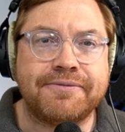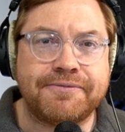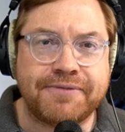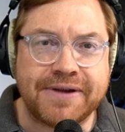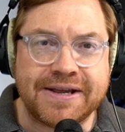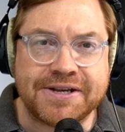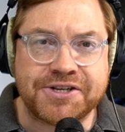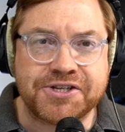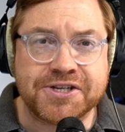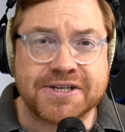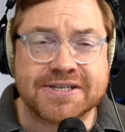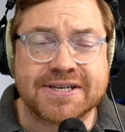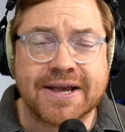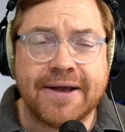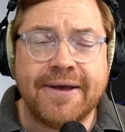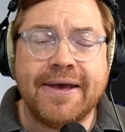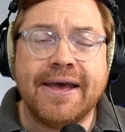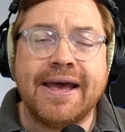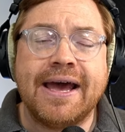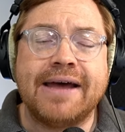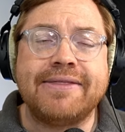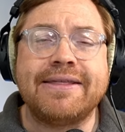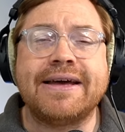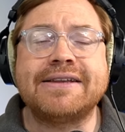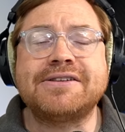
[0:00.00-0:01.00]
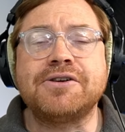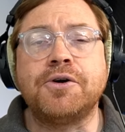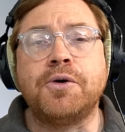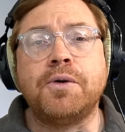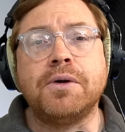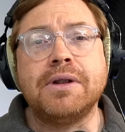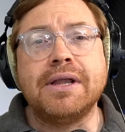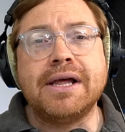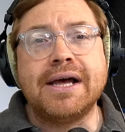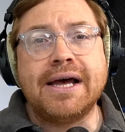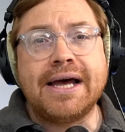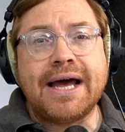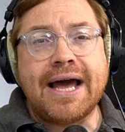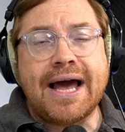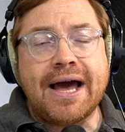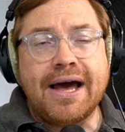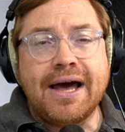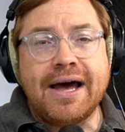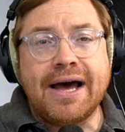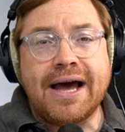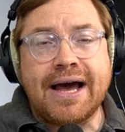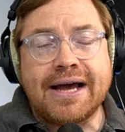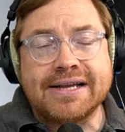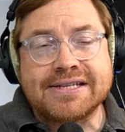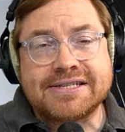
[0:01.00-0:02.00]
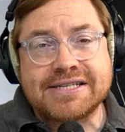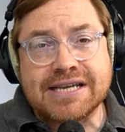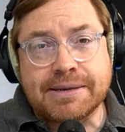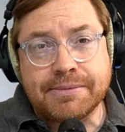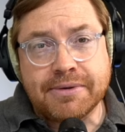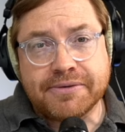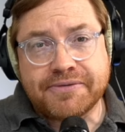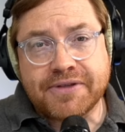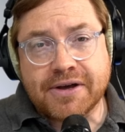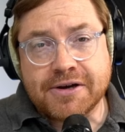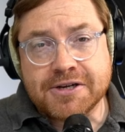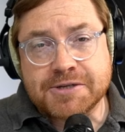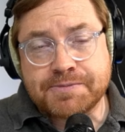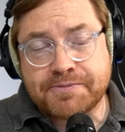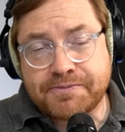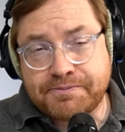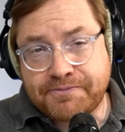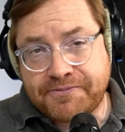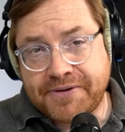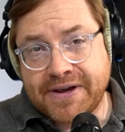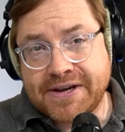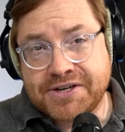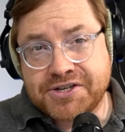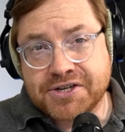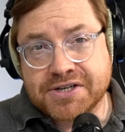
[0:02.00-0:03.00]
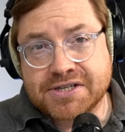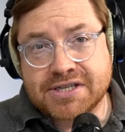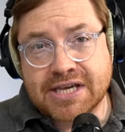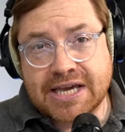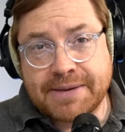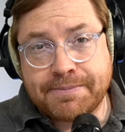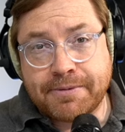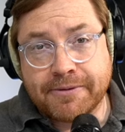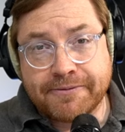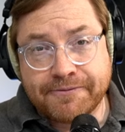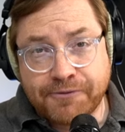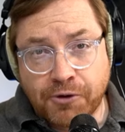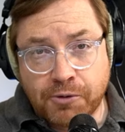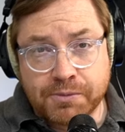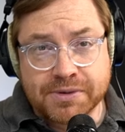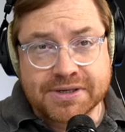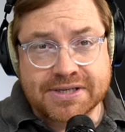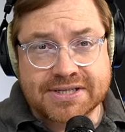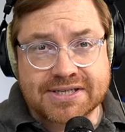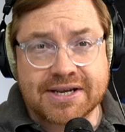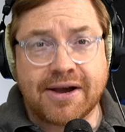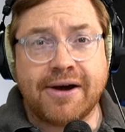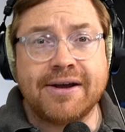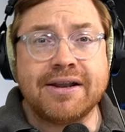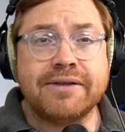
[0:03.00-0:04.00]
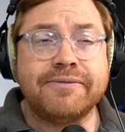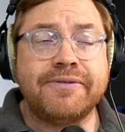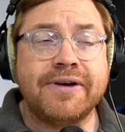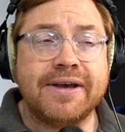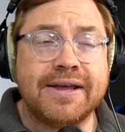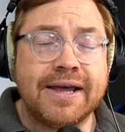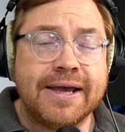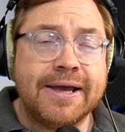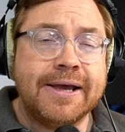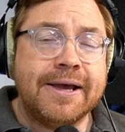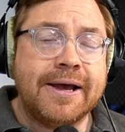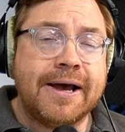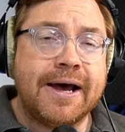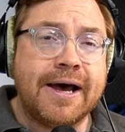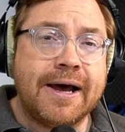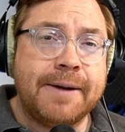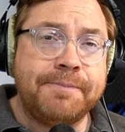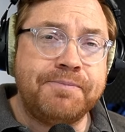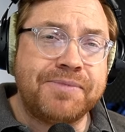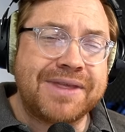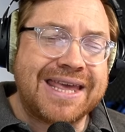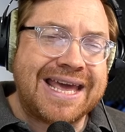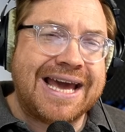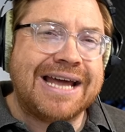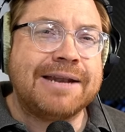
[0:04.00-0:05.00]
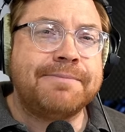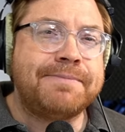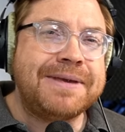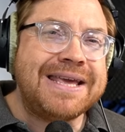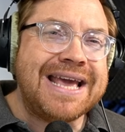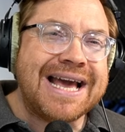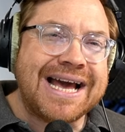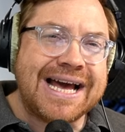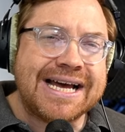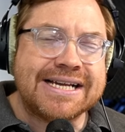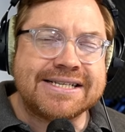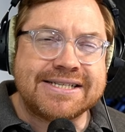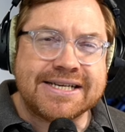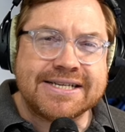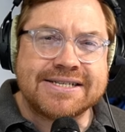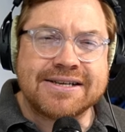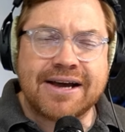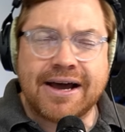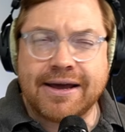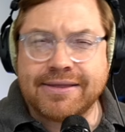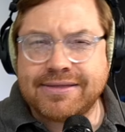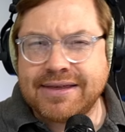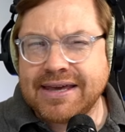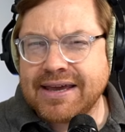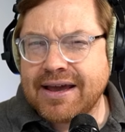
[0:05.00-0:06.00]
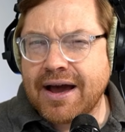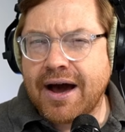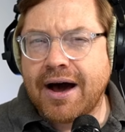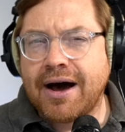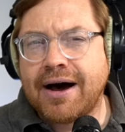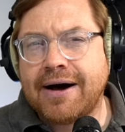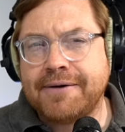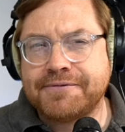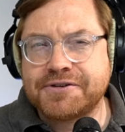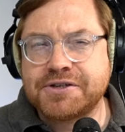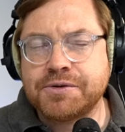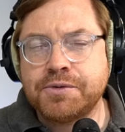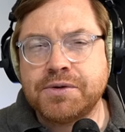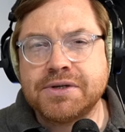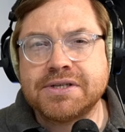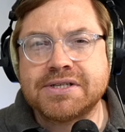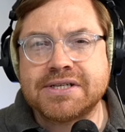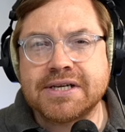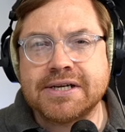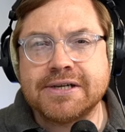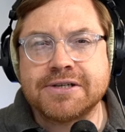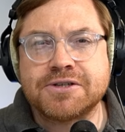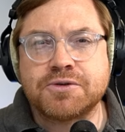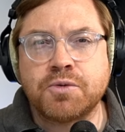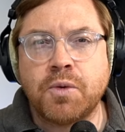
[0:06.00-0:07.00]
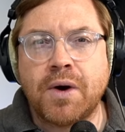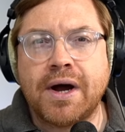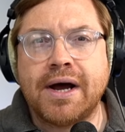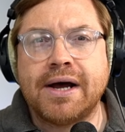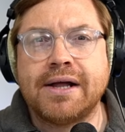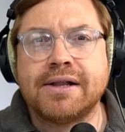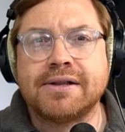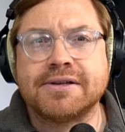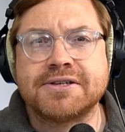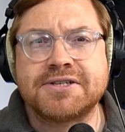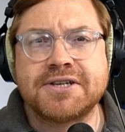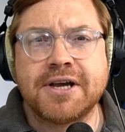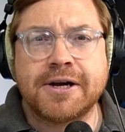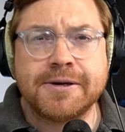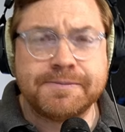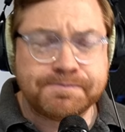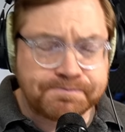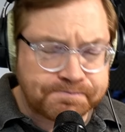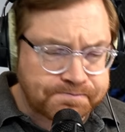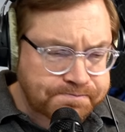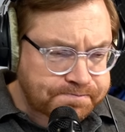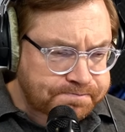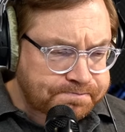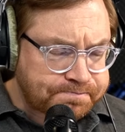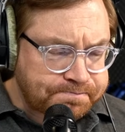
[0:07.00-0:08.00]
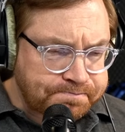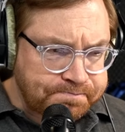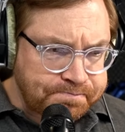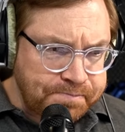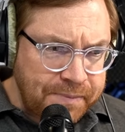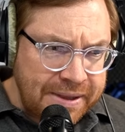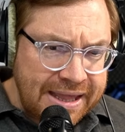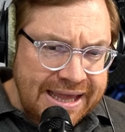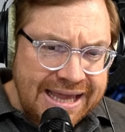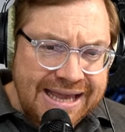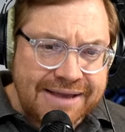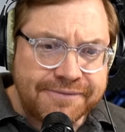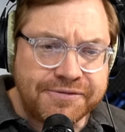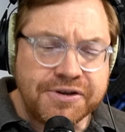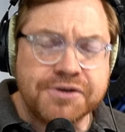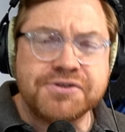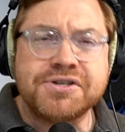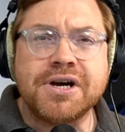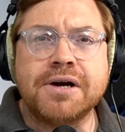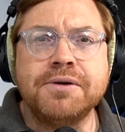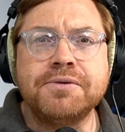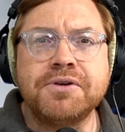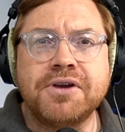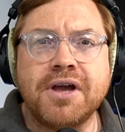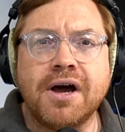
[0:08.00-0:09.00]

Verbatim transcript: features, and that's all. Some of those features, the performance side of it, can be added, I think, afterwards as well. So if you don't